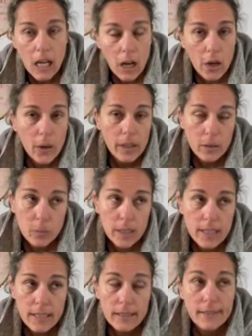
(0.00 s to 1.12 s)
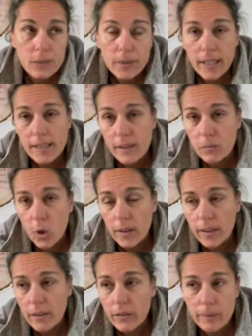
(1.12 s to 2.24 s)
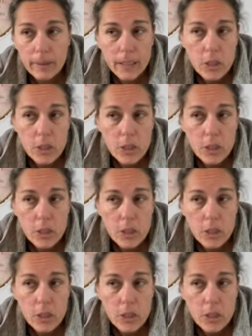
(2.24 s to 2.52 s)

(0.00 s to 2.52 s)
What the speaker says: and when I say little kids, I'm talking 3